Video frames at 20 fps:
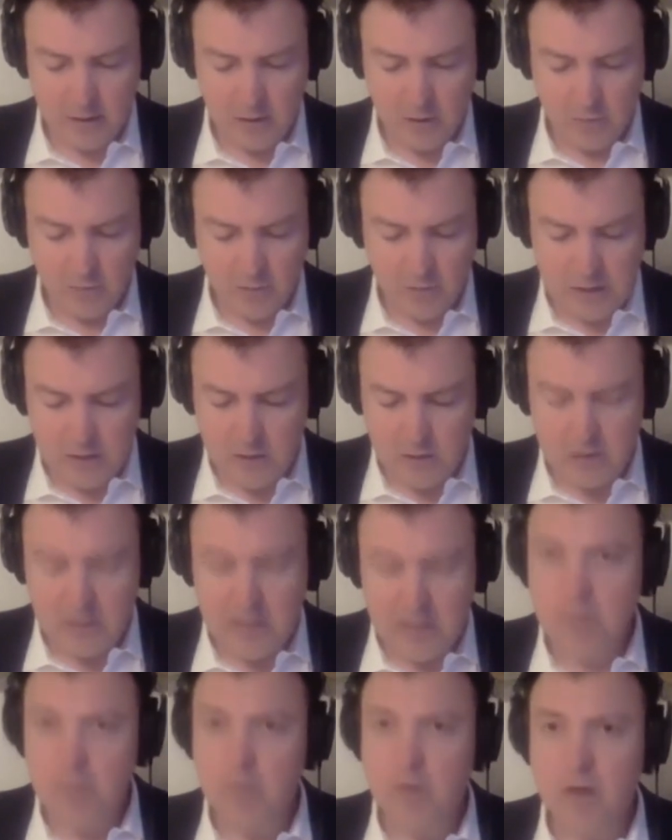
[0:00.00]
"We don't
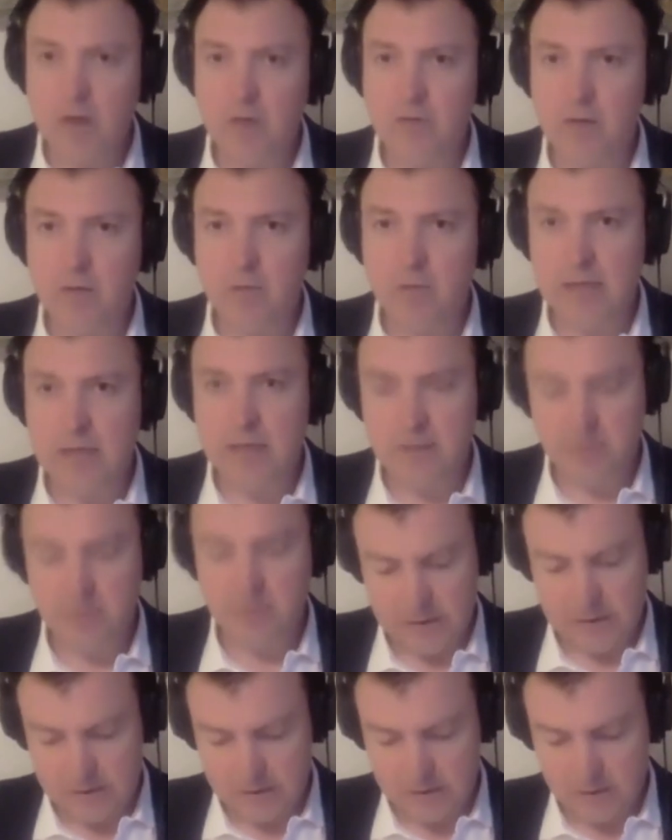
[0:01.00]
need perfect political
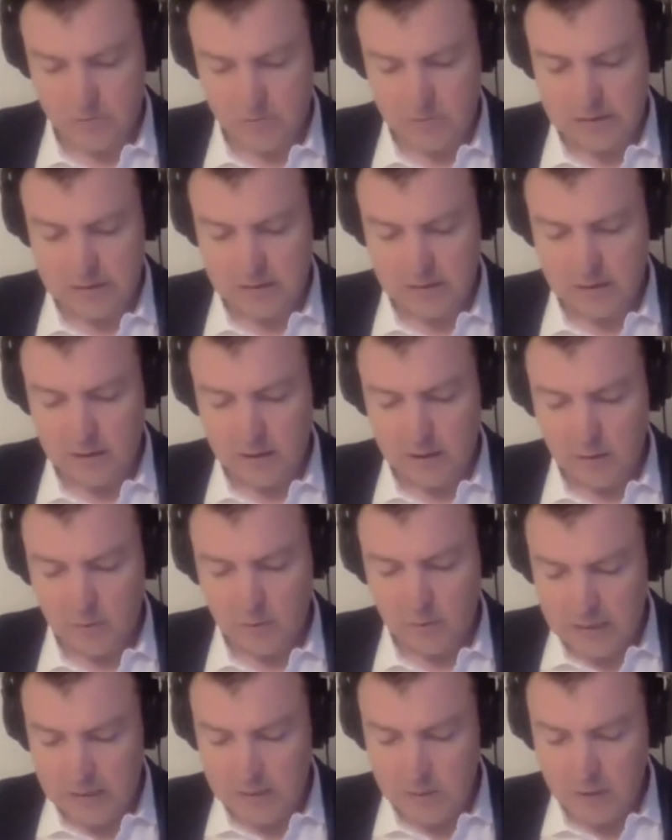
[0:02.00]
systems.
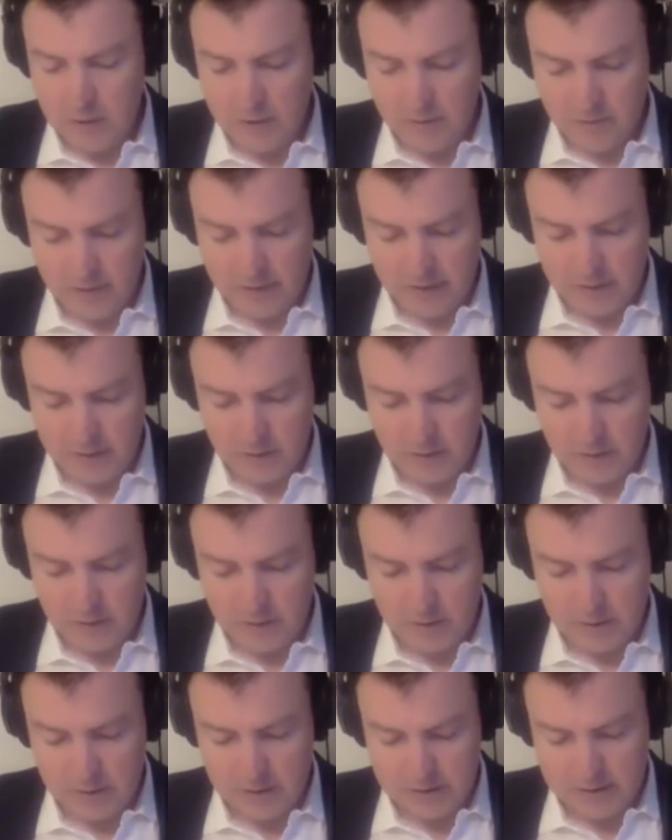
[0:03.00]
We need perfect
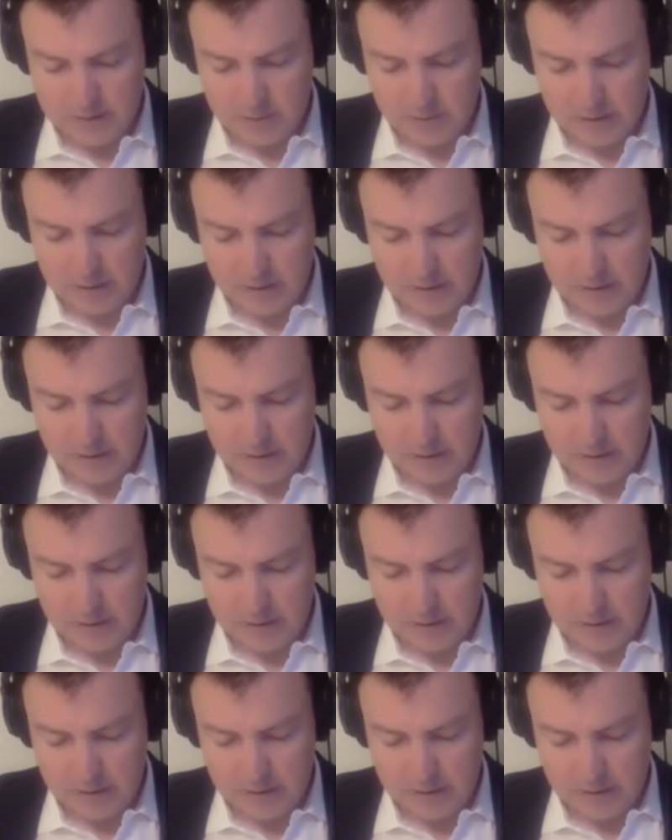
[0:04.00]
participation."